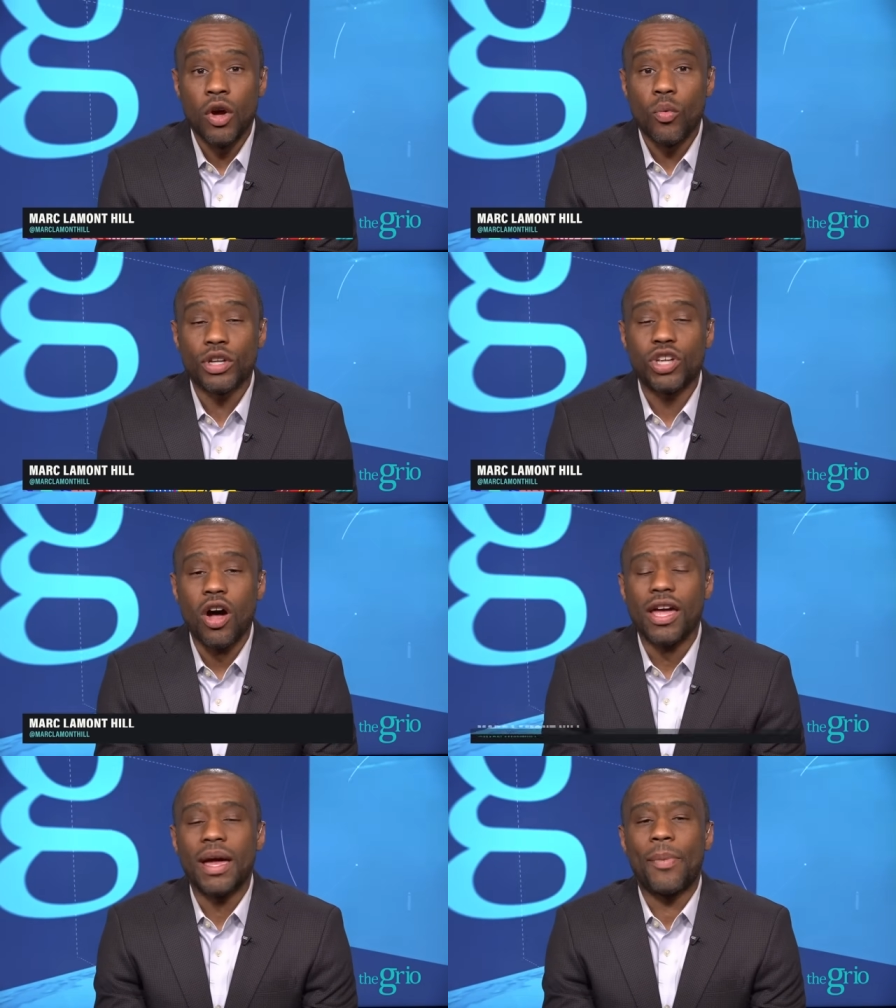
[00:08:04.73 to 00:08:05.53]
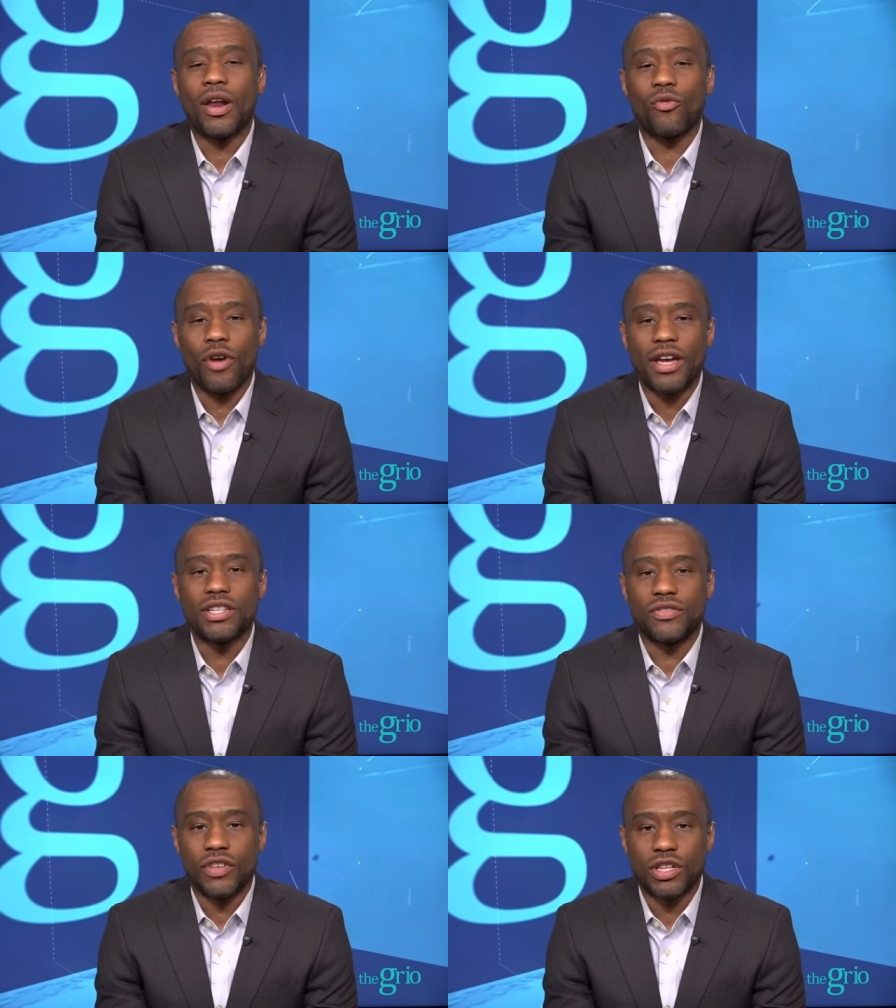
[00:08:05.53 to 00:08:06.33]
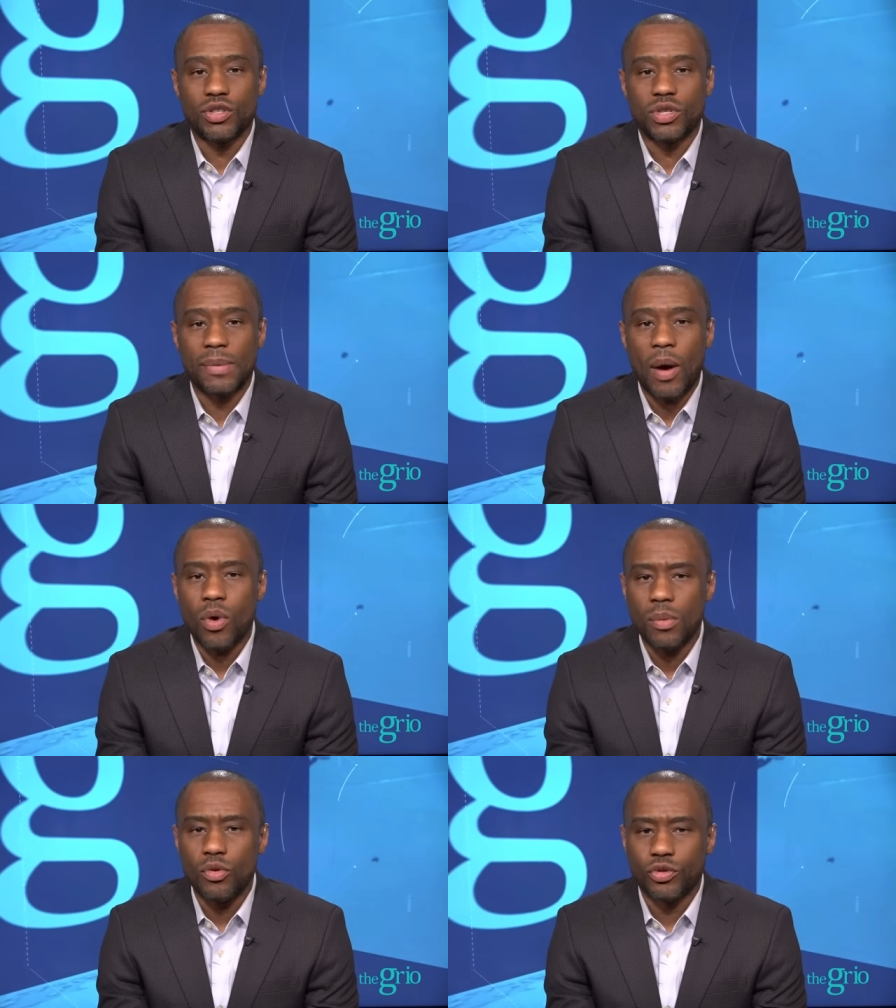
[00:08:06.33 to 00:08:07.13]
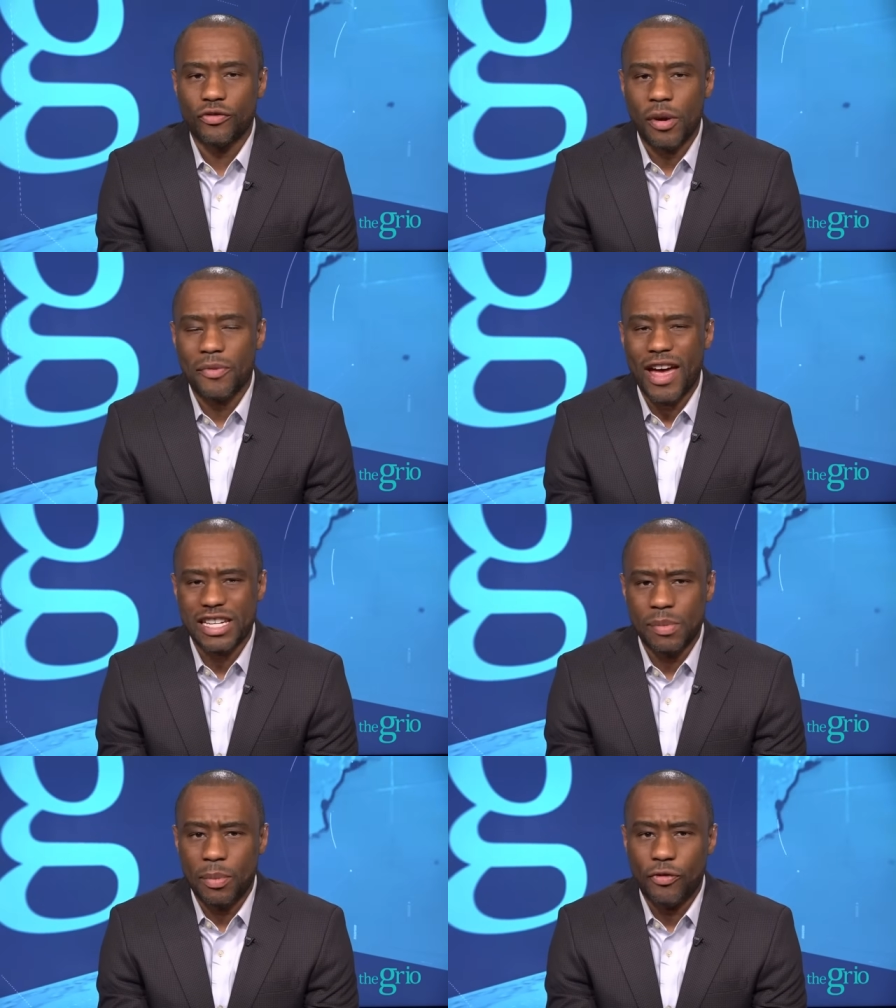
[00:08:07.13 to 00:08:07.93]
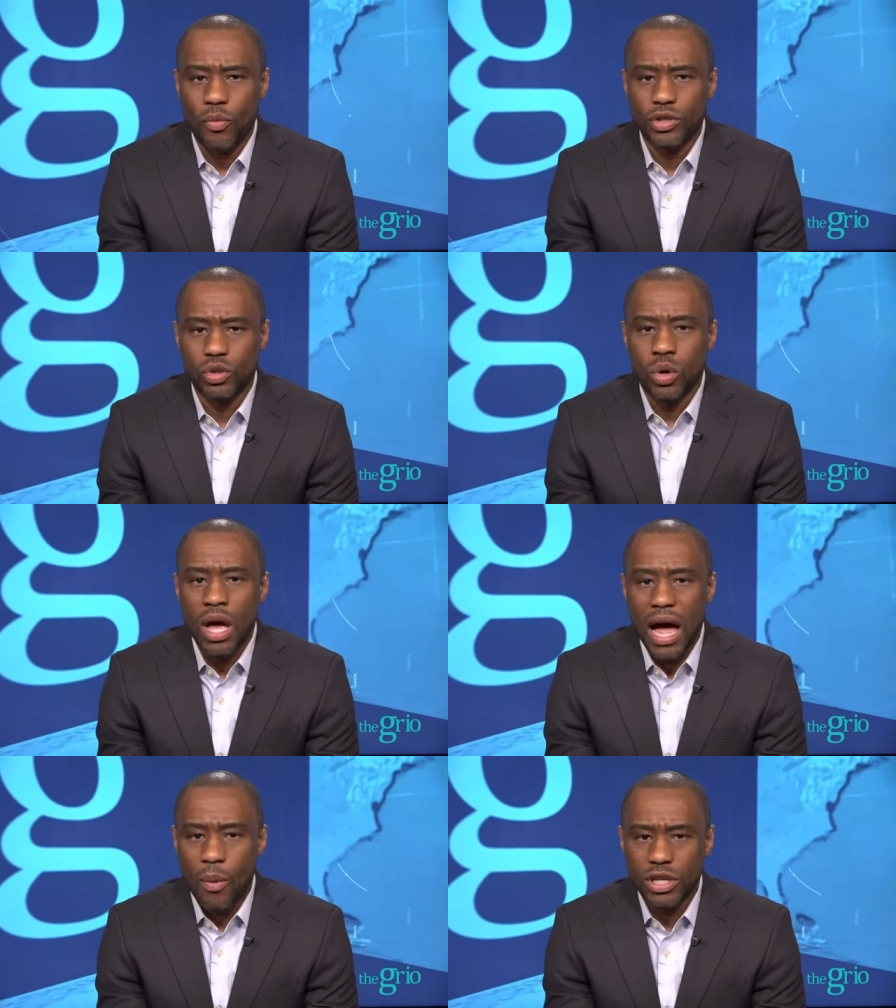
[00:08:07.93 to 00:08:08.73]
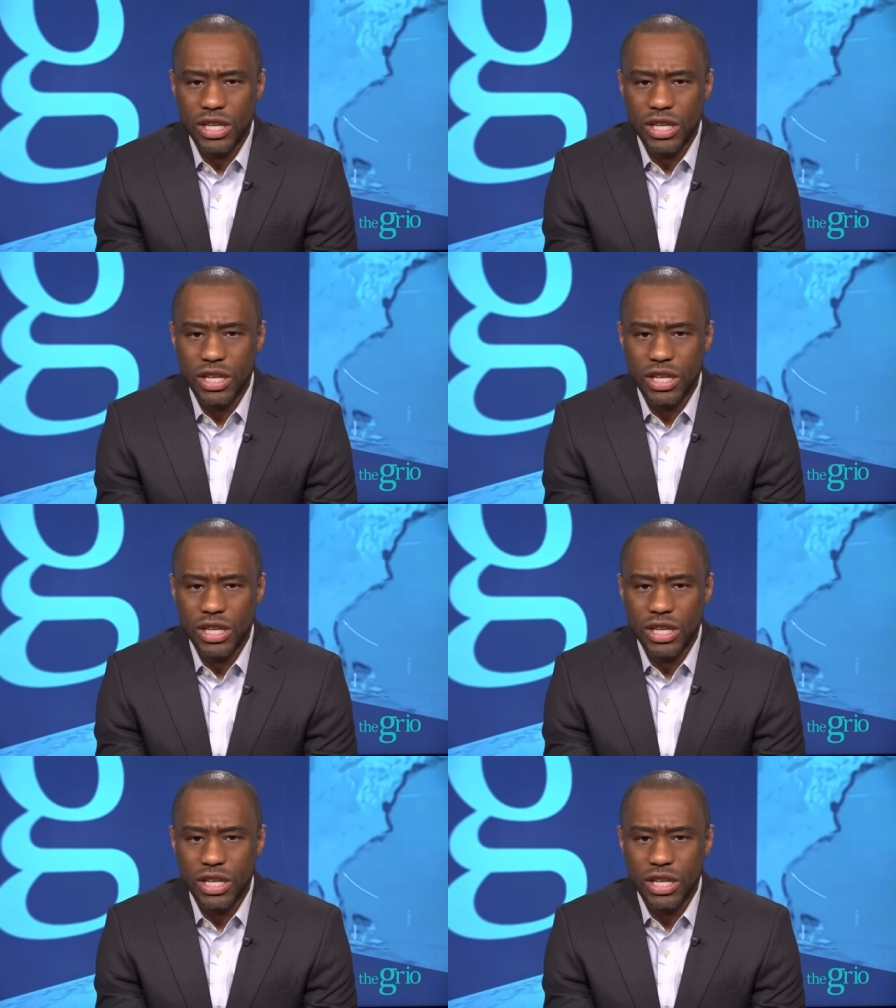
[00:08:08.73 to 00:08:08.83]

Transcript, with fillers: We're talking about a range of issues. Kim, I want to move to affirmative action, but before we do, I want